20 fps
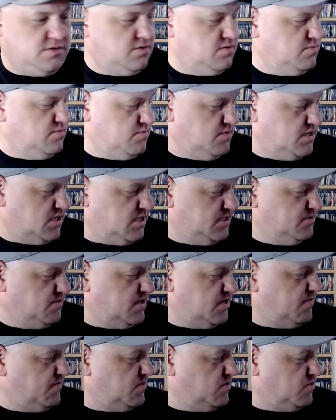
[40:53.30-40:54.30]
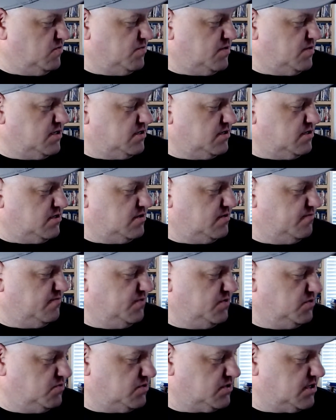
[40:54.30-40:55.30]
but I do have it on my
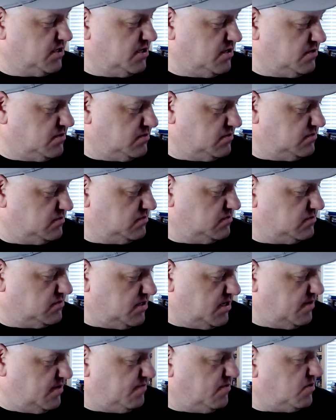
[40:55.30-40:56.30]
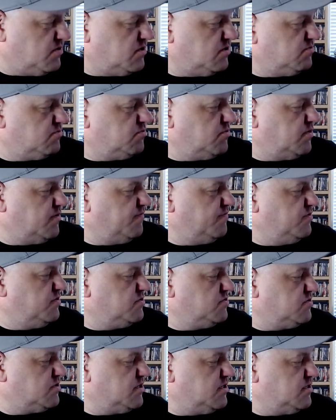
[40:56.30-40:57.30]
Voodoo account. I have all on my
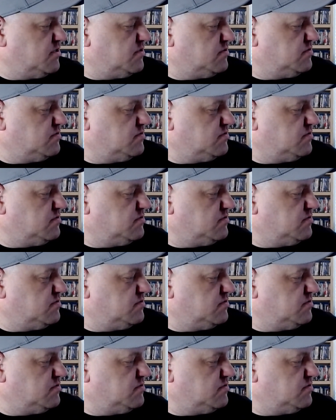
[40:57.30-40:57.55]
Voodoo account.